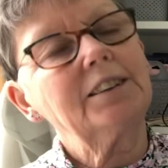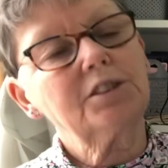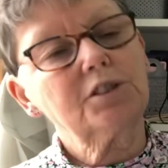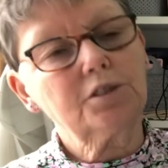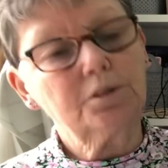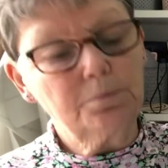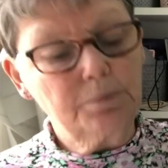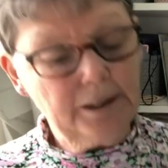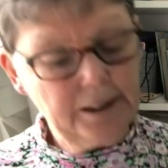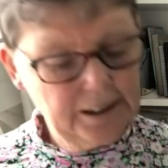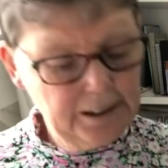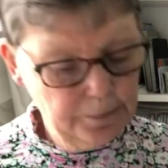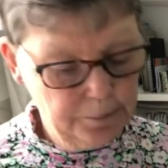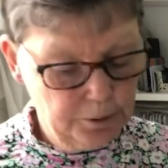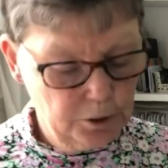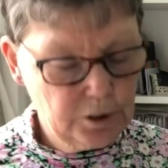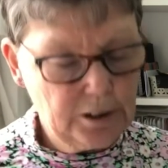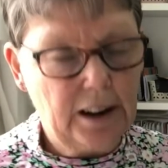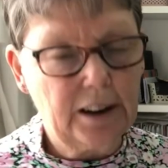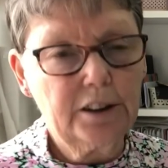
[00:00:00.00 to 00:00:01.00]
some
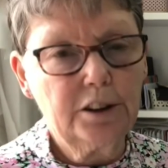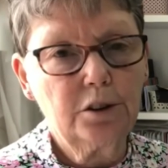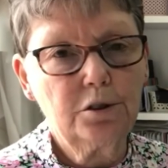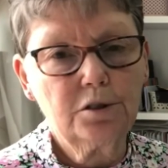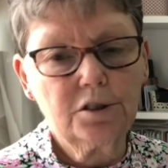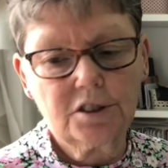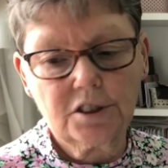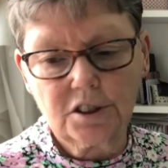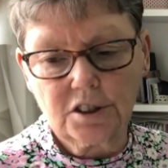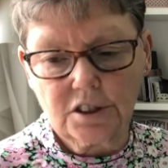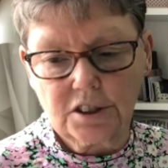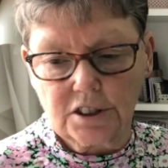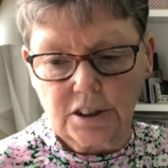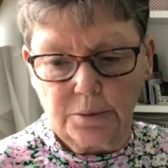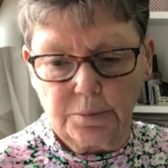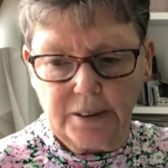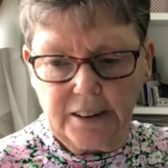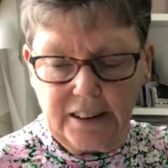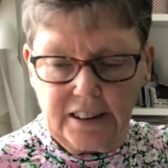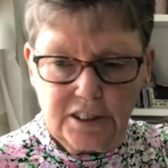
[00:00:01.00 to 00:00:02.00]
labels. I used to,
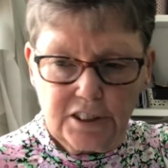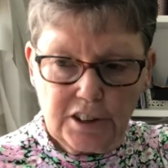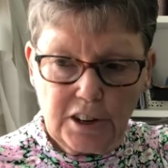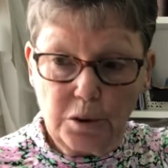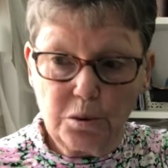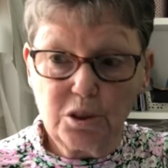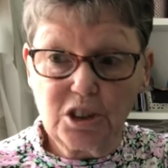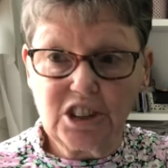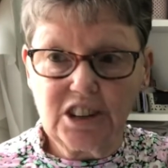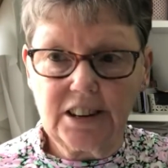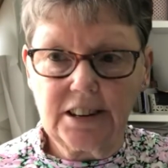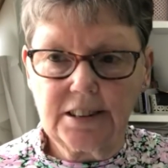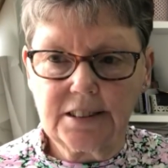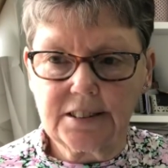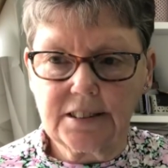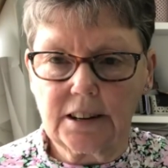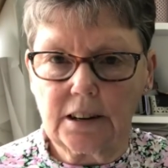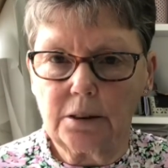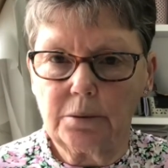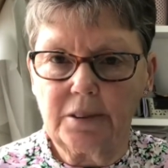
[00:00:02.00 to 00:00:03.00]
when I sewed years
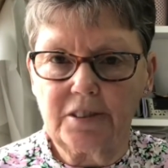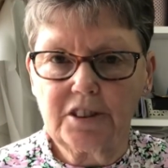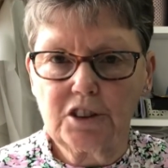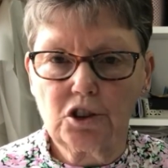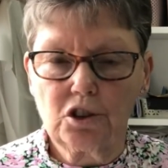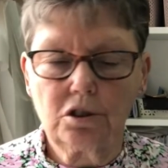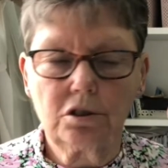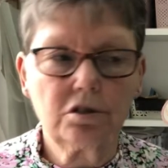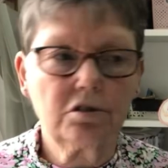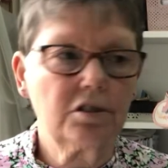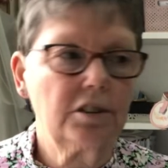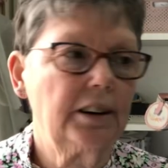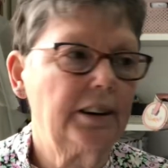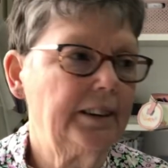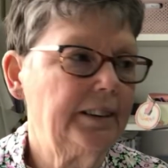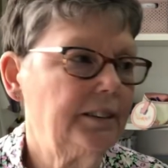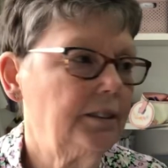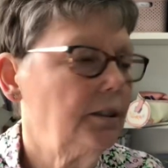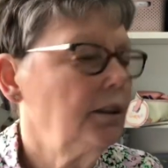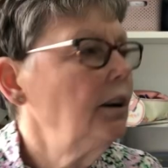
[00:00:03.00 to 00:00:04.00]
ago when the children were
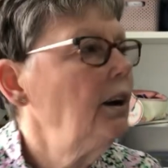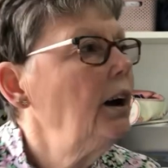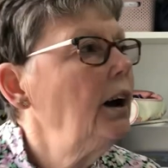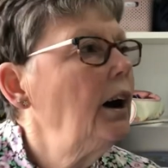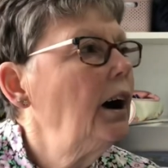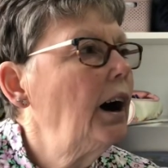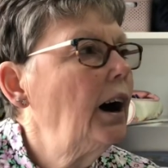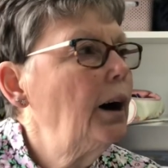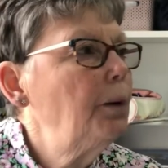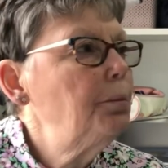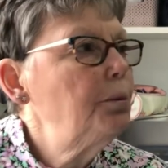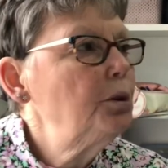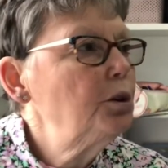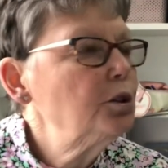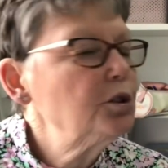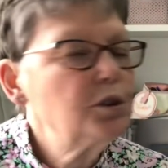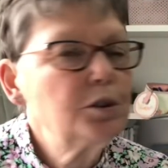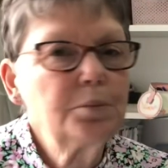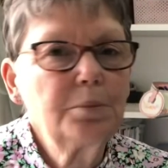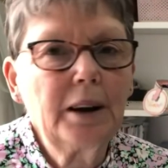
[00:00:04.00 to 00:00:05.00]
little, I
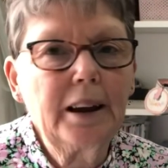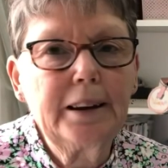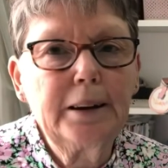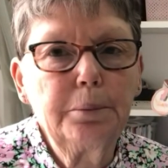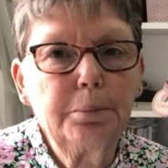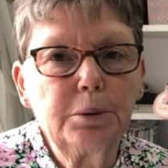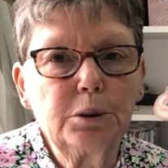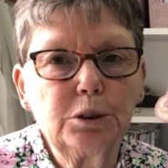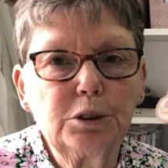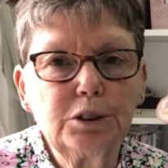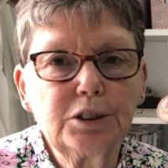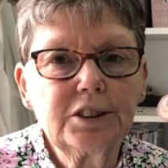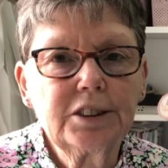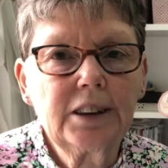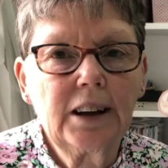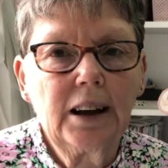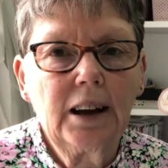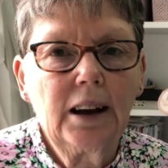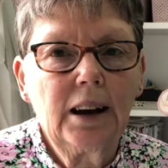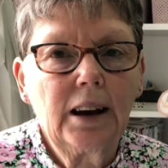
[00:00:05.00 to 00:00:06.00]
bought some labels
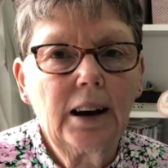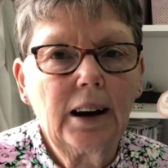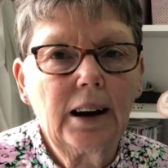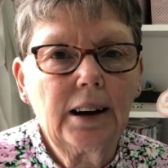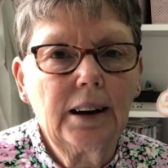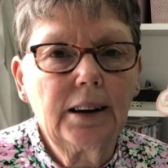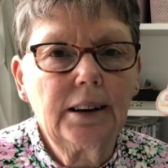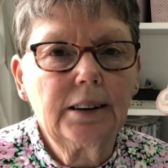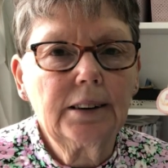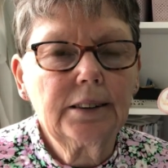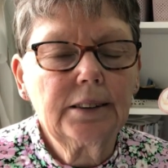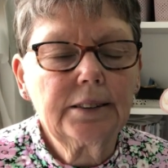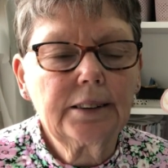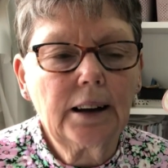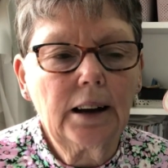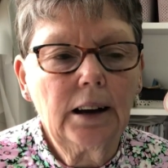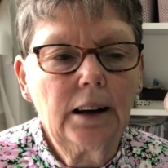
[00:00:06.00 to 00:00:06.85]
and